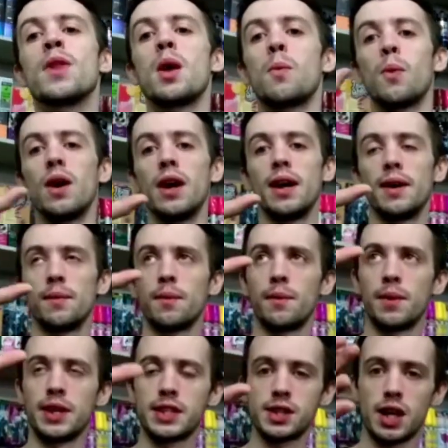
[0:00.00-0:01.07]
Where
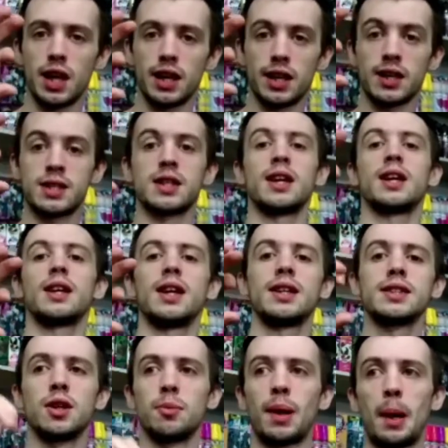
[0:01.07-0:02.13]
when you shine it in a certain light,
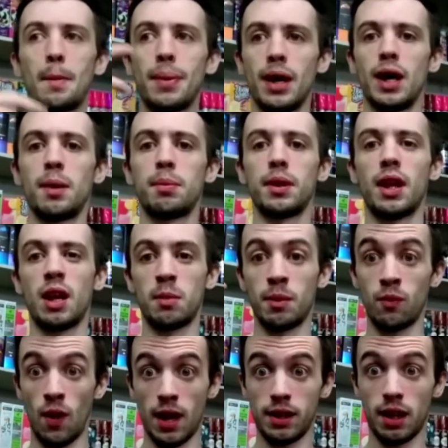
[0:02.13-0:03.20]
it'll be like purple, then it'll be
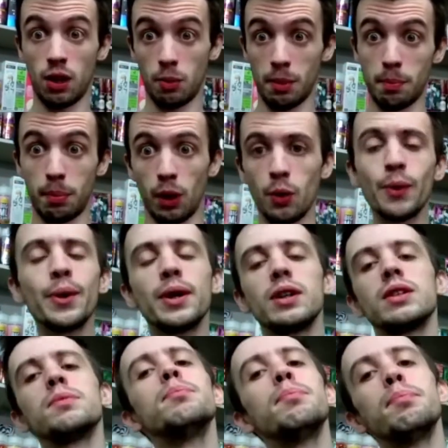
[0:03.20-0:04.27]
red, then it'll be blue.
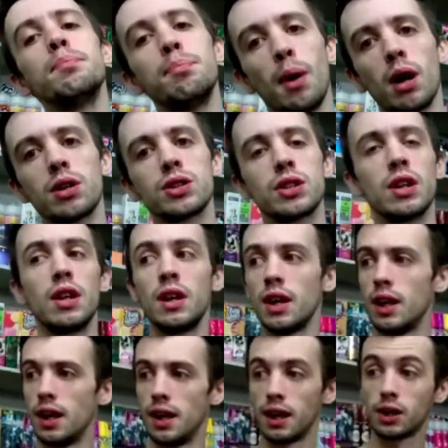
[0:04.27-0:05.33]
But
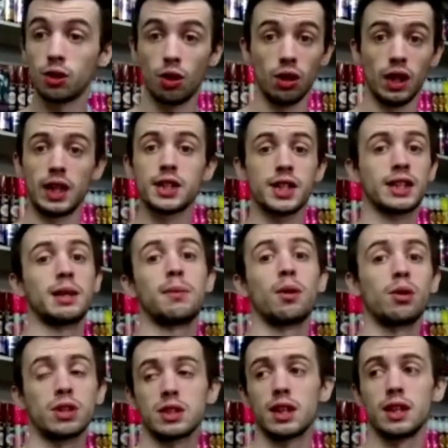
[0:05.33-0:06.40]
call in, check them out,
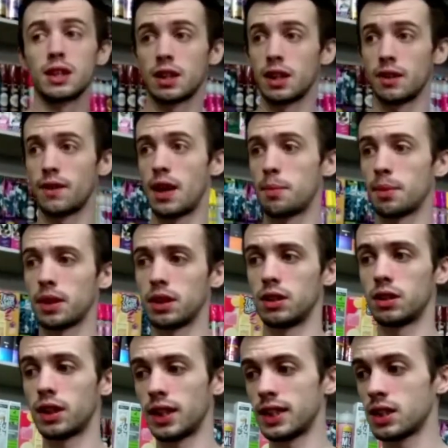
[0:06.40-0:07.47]
because they're an epic little
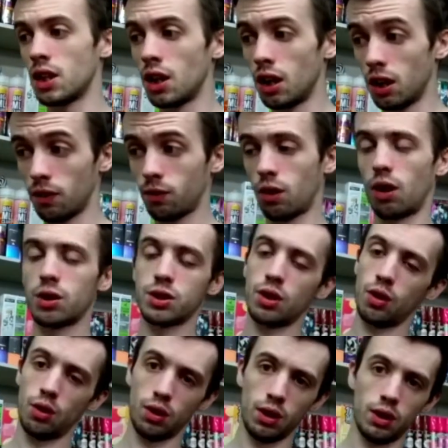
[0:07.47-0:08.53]
kit. Of course, I've got
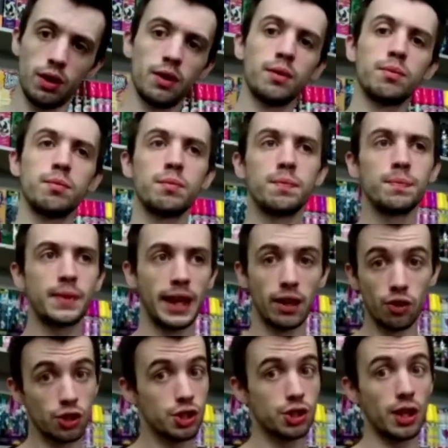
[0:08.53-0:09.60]
all the
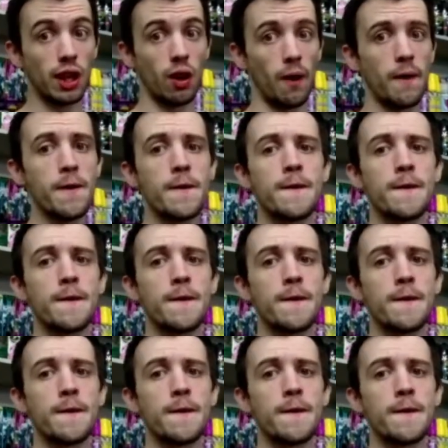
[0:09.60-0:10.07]
deals still on.